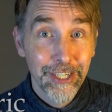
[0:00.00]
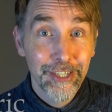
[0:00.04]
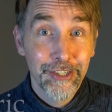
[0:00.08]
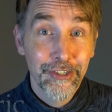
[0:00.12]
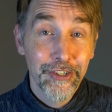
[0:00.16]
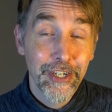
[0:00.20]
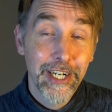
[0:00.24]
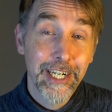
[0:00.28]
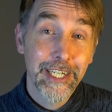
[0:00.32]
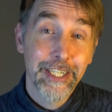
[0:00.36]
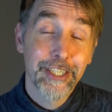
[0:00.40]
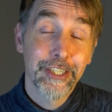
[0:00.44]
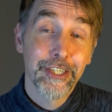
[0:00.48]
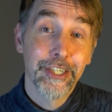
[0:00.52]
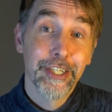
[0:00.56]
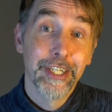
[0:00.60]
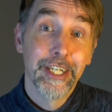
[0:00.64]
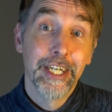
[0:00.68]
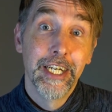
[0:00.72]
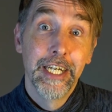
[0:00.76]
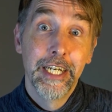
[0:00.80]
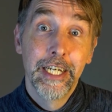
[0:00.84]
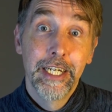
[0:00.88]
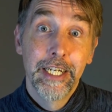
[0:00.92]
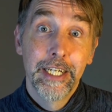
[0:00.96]

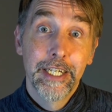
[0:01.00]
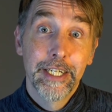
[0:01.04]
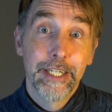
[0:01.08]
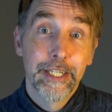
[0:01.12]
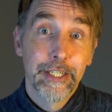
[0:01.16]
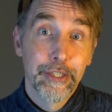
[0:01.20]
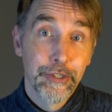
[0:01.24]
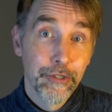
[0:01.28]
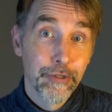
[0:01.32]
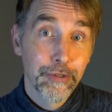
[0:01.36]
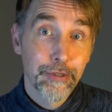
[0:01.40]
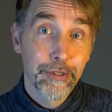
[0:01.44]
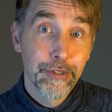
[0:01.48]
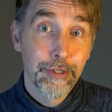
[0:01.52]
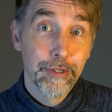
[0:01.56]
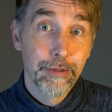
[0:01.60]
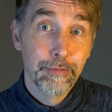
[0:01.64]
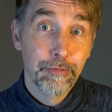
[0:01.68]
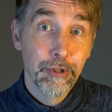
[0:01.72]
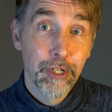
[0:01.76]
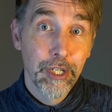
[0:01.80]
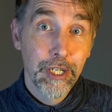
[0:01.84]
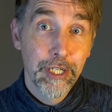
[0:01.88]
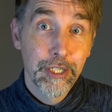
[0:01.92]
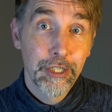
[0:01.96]
attraction in long
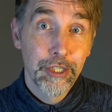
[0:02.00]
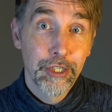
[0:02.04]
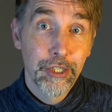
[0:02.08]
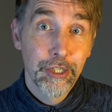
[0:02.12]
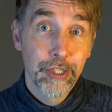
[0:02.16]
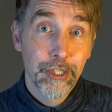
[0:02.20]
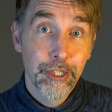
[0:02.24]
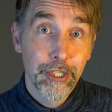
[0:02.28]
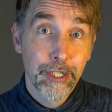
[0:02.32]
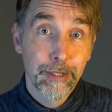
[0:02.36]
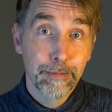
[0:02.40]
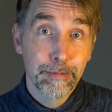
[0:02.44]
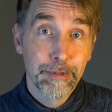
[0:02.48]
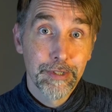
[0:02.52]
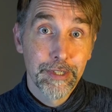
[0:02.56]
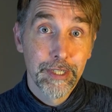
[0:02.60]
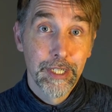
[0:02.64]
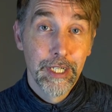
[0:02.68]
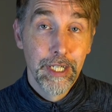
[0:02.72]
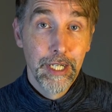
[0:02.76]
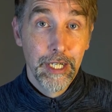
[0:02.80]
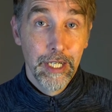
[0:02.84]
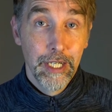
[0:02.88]
term relationships?